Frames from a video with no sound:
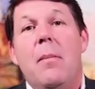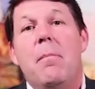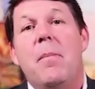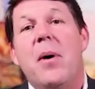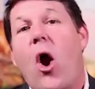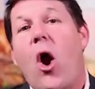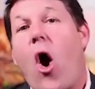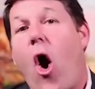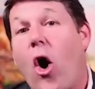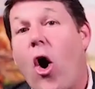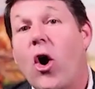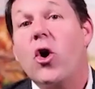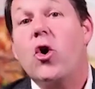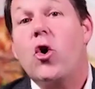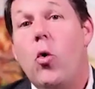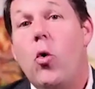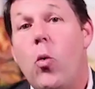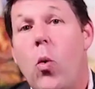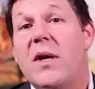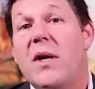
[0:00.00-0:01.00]
But
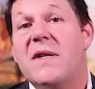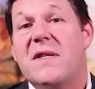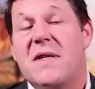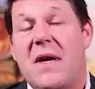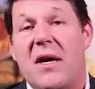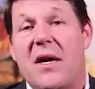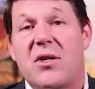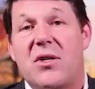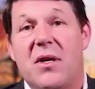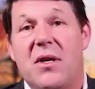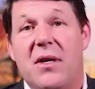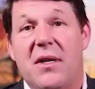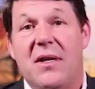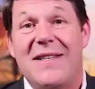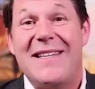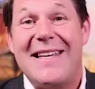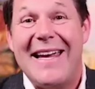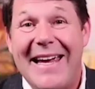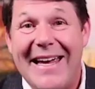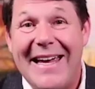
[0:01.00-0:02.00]
Article 1, Section
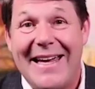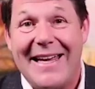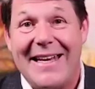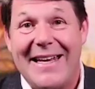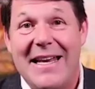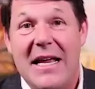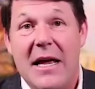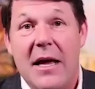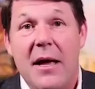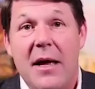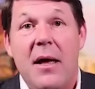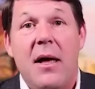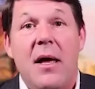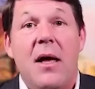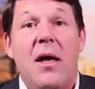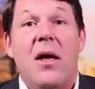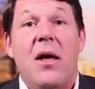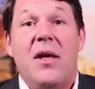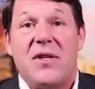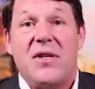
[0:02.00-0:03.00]
10
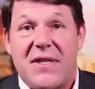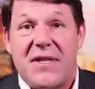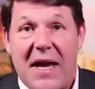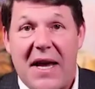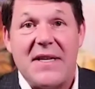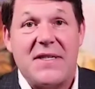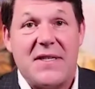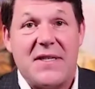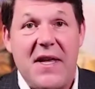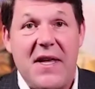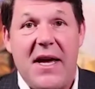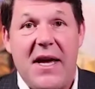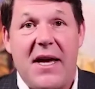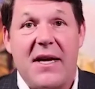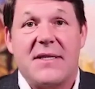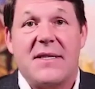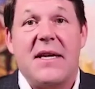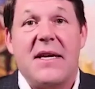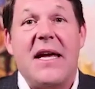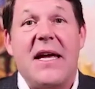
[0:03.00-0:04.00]
says
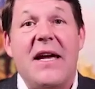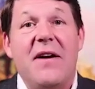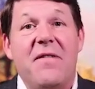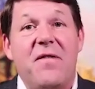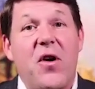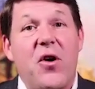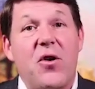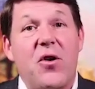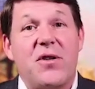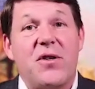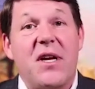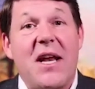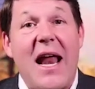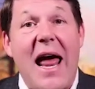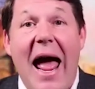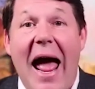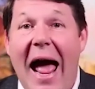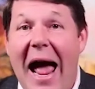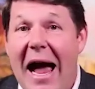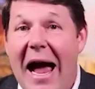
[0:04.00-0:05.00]
this: if there's
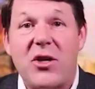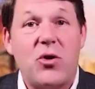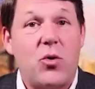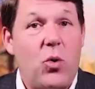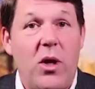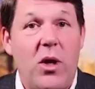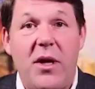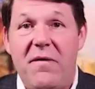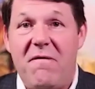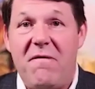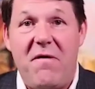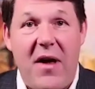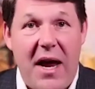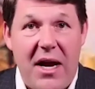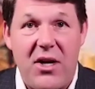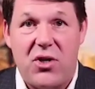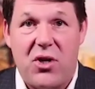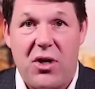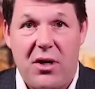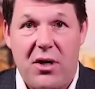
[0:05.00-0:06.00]
an actual
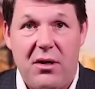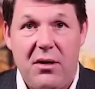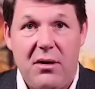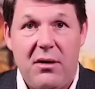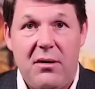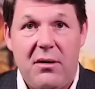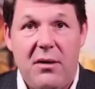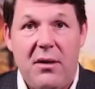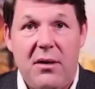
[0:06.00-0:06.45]
invasion